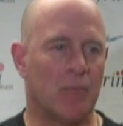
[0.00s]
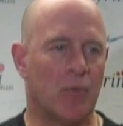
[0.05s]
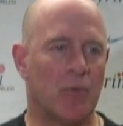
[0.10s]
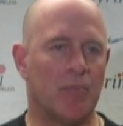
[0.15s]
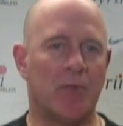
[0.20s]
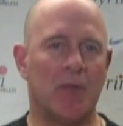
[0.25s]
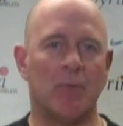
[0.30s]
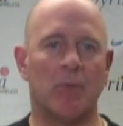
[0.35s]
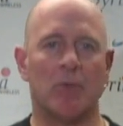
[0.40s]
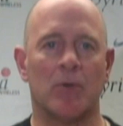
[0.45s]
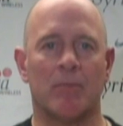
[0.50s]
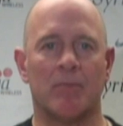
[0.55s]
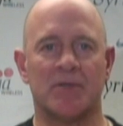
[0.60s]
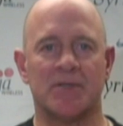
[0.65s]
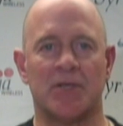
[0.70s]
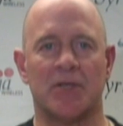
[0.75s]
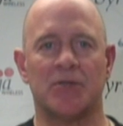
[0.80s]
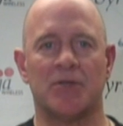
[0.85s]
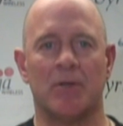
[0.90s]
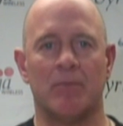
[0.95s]
put people in a
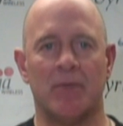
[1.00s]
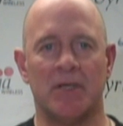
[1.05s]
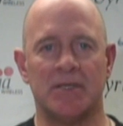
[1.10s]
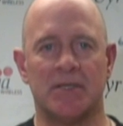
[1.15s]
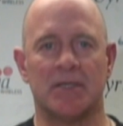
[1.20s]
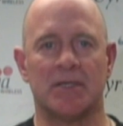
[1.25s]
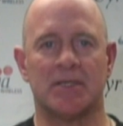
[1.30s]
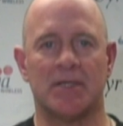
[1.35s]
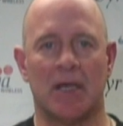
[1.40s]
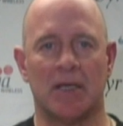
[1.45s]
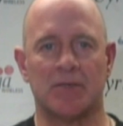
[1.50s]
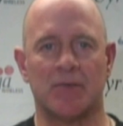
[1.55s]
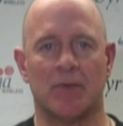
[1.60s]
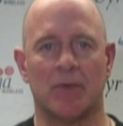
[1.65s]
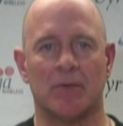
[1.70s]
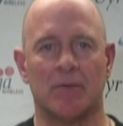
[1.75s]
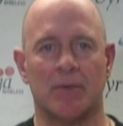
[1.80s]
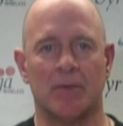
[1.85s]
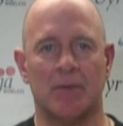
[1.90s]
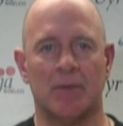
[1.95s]
position to be successful.
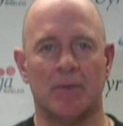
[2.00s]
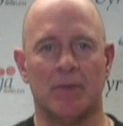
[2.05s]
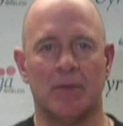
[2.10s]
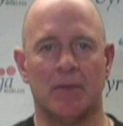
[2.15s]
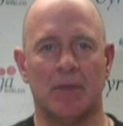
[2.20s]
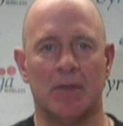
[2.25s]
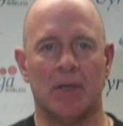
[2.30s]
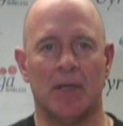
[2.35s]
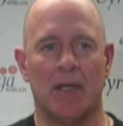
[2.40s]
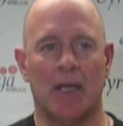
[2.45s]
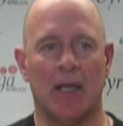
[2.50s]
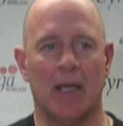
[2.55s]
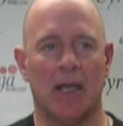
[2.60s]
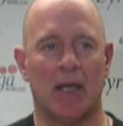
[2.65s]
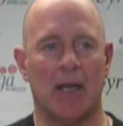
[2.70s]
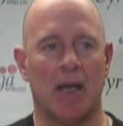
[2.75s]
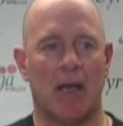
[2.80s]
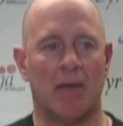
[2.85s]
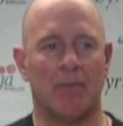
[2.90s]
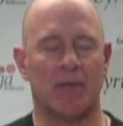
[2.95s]

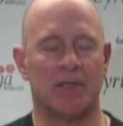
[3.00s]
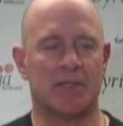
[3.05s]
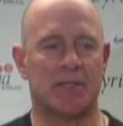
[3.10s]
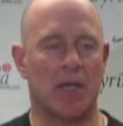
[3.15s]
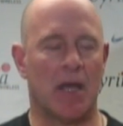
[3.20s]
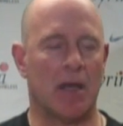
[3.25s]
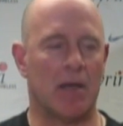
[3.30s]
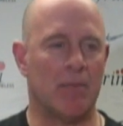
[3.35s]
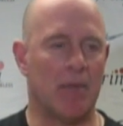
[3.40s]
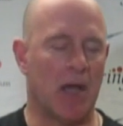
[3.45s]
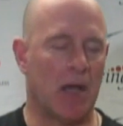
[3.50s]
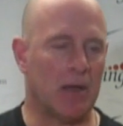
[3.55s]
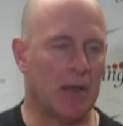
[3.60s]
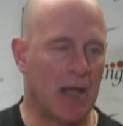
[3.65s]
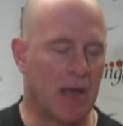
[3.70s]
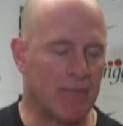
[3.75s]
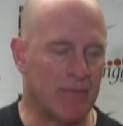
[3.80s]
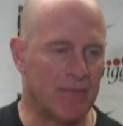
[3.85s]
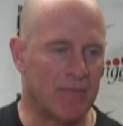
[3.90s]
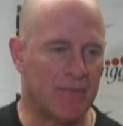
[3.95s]
And I'm excited about
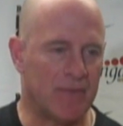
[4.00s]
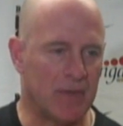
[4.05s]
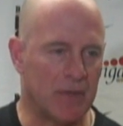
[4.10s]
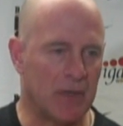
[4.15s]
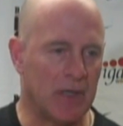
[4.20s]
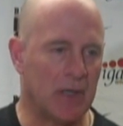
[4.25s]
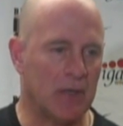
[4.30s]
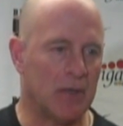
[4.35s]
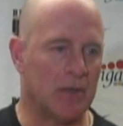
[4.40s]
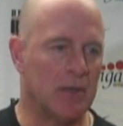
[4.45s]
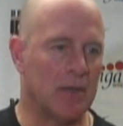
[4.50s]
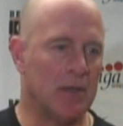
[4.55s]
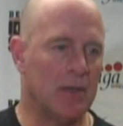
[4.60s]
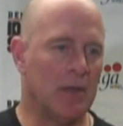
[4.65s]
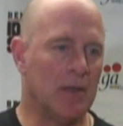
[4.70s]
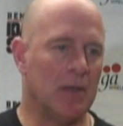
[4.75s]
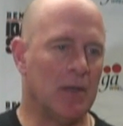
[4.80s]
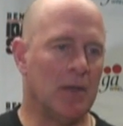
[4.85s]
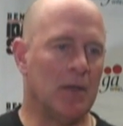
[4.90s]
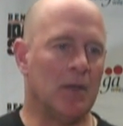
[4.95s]
having Phil here,
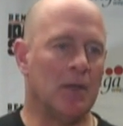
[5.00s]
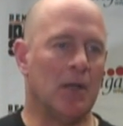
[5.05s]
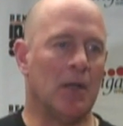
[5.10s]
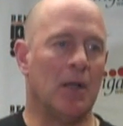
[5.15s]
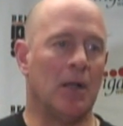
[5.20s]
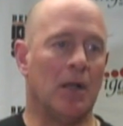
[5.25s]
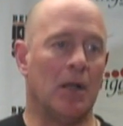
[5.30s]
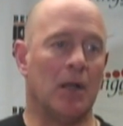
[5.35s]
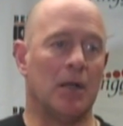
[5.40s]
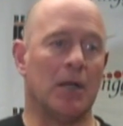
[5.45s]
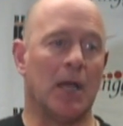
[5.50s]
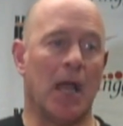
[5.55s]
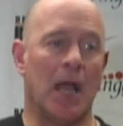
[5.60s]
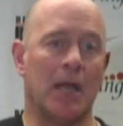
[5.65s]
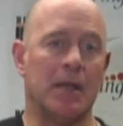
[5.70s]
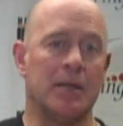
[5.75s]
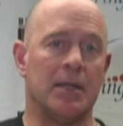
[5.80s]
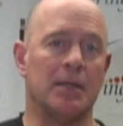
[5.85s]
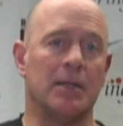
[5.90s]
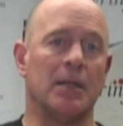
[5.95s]

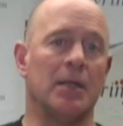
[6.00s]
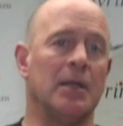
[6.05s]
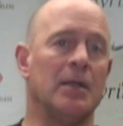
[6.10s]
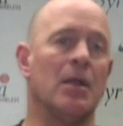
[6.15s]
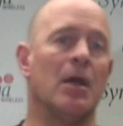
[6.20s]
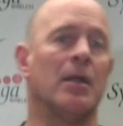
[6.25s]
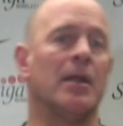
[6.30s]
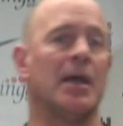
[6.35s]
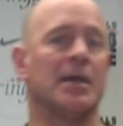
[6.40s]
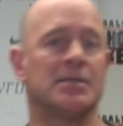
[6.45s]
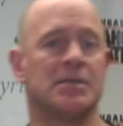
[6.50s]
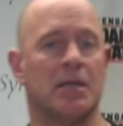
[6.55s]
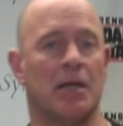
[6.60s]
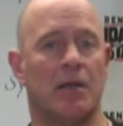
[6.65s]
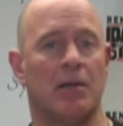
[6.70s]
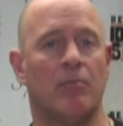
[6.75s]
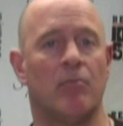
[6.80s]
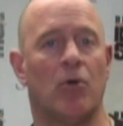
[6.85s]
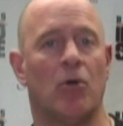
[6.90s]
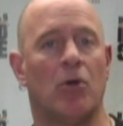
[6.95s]
guiding and leading on that
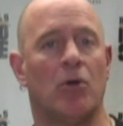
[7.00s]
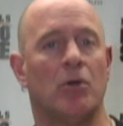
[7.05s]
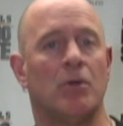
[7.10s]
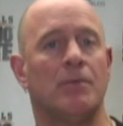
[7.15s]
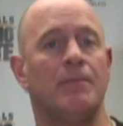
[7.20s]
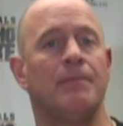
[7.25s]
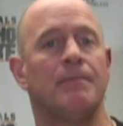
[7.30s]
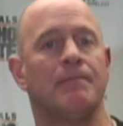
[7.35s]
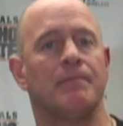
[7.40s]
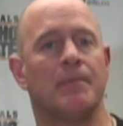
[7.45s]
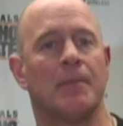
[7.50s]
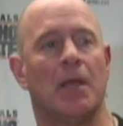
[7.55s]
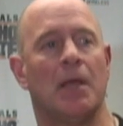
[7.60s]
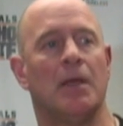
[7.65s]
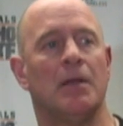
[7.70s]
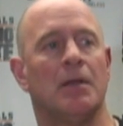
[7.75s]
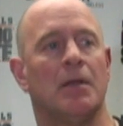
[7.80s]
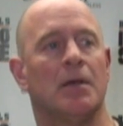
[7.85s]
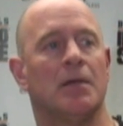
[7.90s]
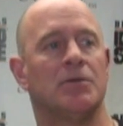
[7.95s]
side of the ball,
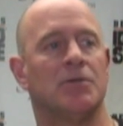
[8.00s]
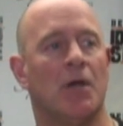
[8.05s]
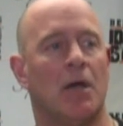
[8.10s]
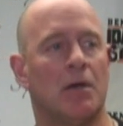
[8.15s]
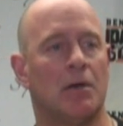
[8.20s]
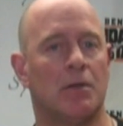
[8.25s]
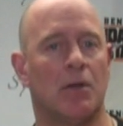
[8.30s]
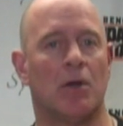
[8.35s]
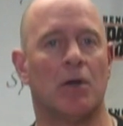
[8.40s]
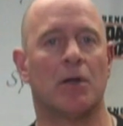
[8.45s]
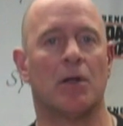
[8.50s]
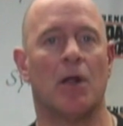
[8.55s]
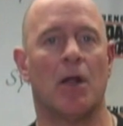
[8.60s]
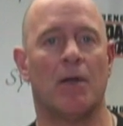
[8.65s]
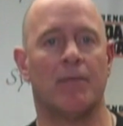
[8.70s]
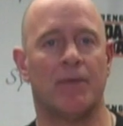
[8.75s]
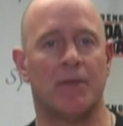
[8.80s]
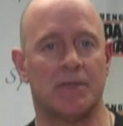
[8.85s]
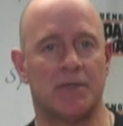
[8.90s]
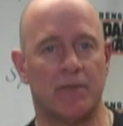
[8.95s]
and John Clark,
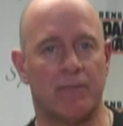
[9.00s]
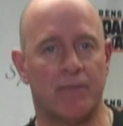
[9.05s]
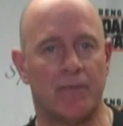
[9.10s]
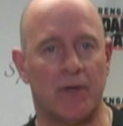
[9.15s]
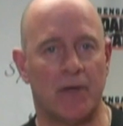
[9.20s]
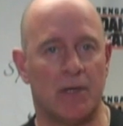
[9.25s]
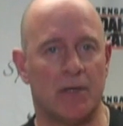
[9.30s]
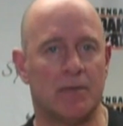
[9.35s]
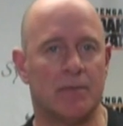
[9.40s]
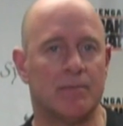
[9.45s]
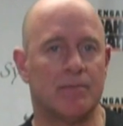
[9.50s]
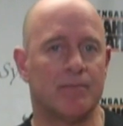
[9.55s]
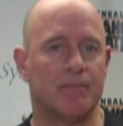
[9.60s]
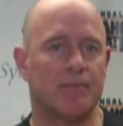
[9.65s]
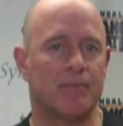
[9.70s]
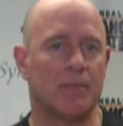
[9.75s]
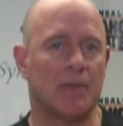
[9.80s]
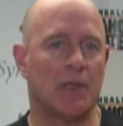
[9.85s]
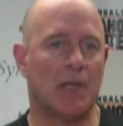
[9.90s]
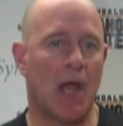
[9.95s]
offensive
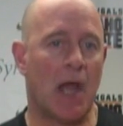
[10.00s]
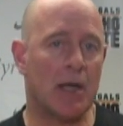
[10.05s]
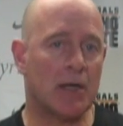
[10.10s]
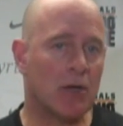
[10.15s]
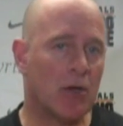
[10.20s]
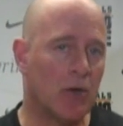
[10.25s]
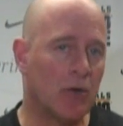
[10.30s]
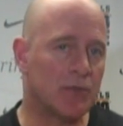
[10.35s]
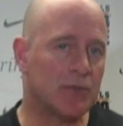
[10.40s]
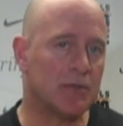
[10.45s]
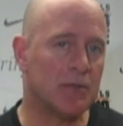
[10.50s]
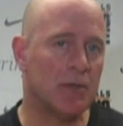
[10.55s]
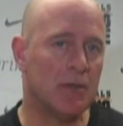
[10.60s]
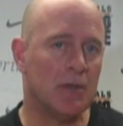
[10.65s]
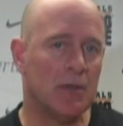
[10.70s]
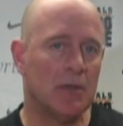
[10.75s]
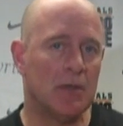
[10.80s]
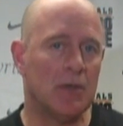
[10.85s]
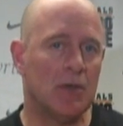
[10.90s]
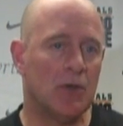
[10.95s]
line coach,
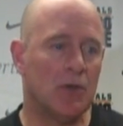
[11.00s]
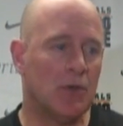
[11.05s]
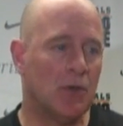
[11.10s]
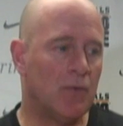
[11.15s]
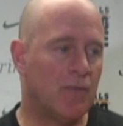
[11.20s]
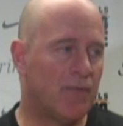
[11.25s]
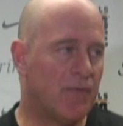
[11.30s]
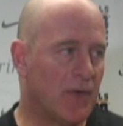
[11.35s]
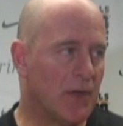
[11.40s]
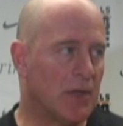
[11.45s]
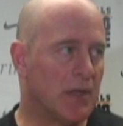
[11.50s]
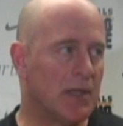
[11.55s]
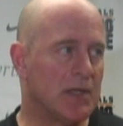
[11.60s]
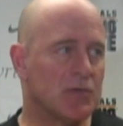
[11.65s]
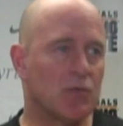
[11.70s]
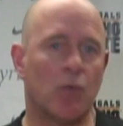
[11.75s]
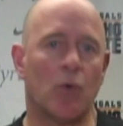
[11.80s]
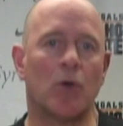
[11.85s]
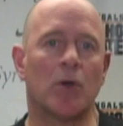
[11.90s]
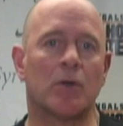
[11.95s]
who Phil
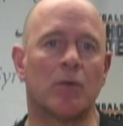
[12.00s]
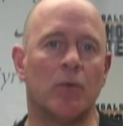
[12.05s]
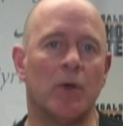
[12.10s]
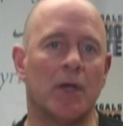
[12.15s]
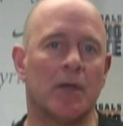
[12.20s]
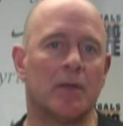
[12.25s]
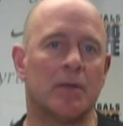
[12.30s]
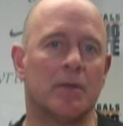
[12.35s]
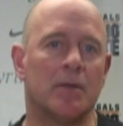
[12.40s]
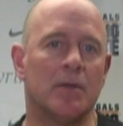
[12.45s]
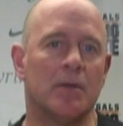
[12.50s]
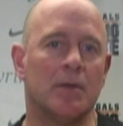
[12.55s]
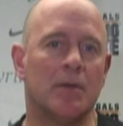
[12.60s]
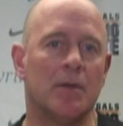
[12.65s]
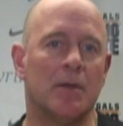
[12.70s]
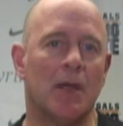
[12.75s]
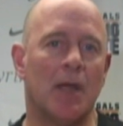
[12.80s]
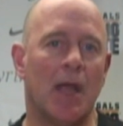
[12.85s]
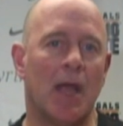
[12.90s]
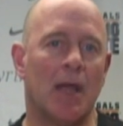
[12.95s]
has worked with
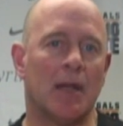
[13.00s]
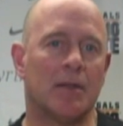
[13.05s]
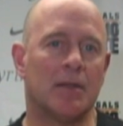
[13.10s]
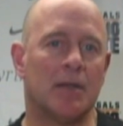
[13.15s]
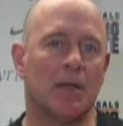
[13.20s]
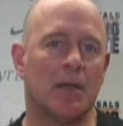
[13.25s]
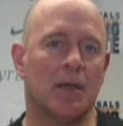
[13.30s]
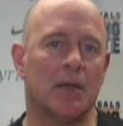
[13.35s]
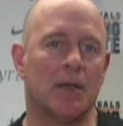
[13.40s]
at